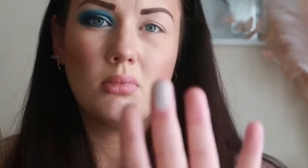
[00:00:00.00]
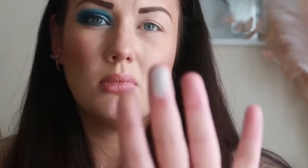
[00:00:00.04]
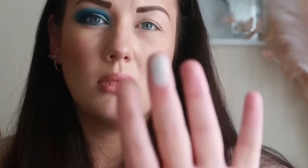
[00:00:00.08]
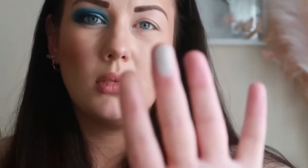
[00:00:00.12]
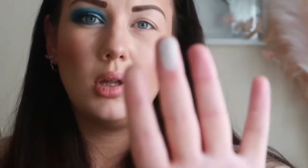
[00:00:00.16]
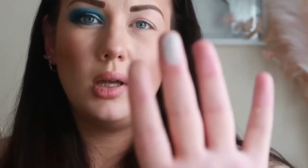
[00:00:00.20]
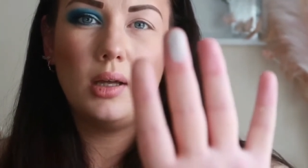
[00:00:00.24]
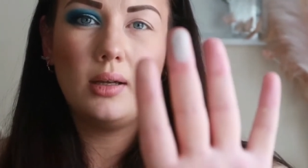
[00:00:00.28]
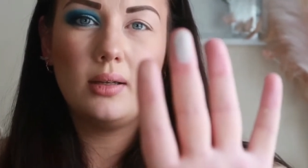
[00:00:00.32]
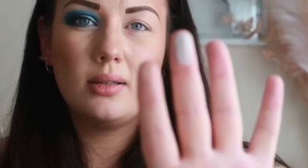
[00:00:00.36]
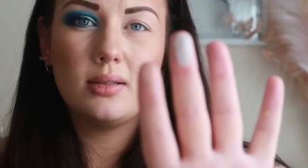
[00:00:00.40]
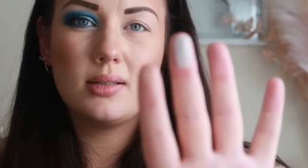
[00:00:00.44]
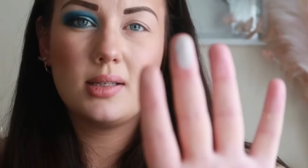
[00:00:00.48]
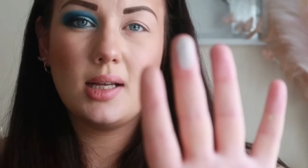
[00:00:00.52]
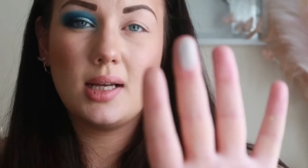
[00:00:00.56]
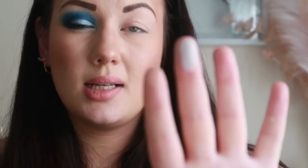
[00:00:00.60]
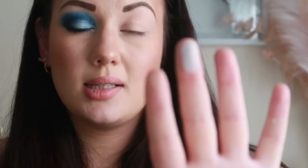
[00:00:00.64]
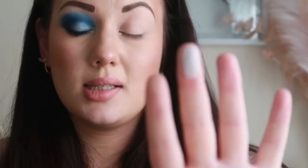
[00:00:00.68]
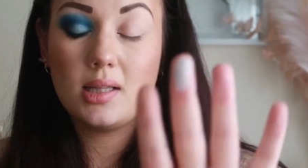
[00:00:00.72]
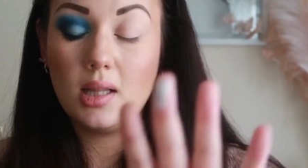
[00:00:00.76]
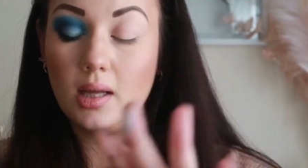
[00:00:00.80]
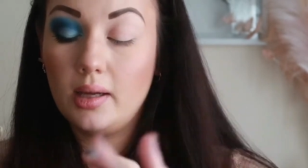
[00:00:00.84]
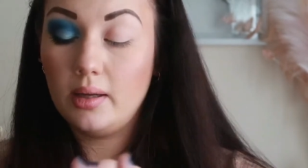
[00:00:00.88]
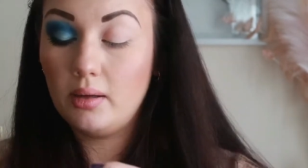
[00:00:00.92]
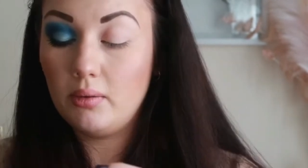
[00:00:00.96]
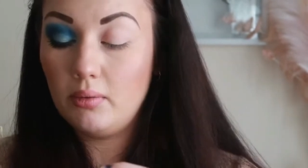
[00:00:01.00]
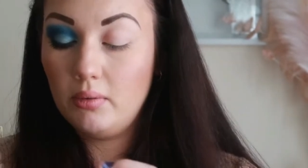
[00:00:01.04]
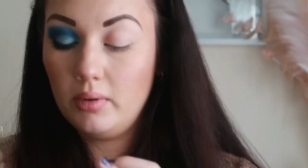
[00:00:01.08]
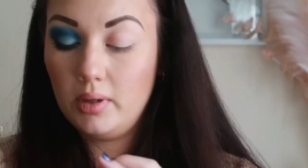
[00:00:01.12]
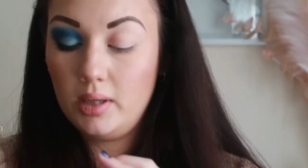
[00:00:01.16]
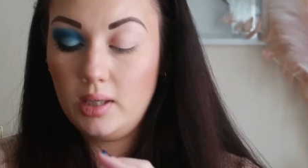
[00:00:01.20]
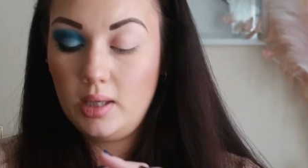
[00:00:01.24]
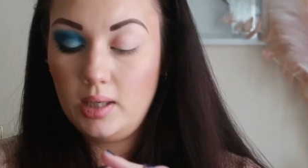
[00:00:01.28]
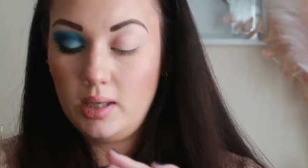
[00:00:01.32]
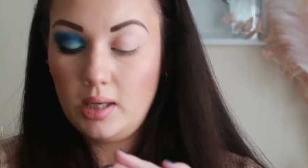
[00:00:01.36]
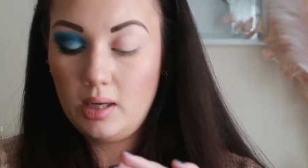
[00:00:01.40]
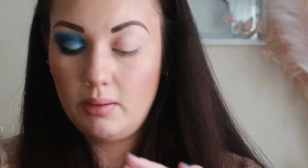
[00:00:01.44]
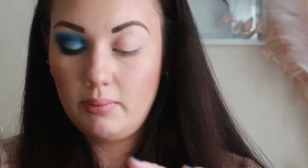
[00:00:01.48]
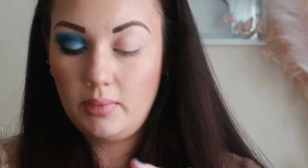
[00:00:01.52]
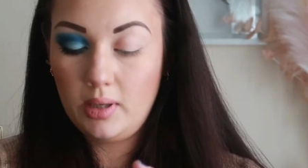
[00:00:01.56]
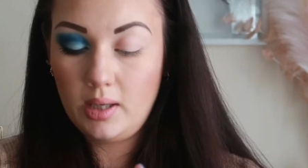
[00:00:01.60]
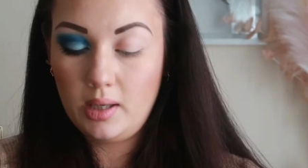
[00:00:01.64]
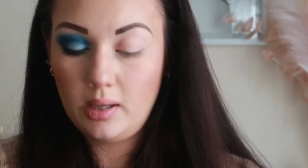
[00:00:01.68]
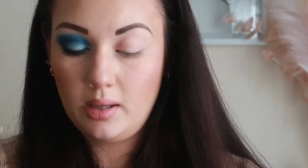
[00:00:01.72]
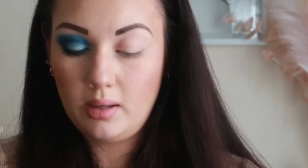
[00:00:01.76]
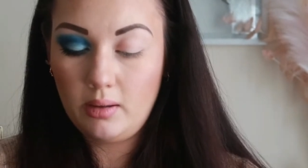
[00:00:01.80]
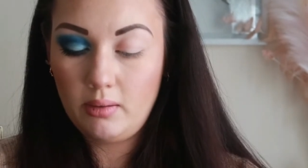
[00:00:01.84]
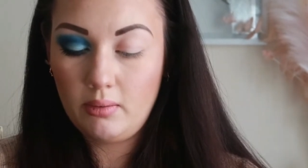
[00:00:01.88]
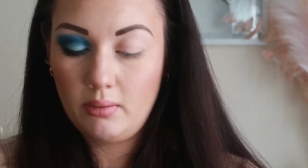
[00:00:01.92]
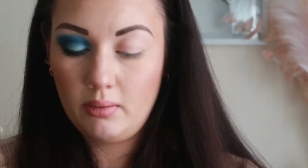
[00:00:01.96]
Like, because that's like really coming
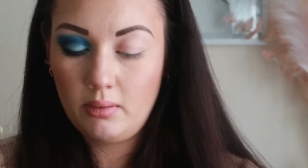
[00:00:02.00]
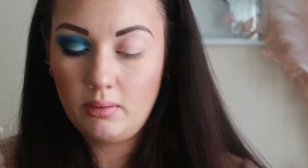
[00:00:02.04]
out.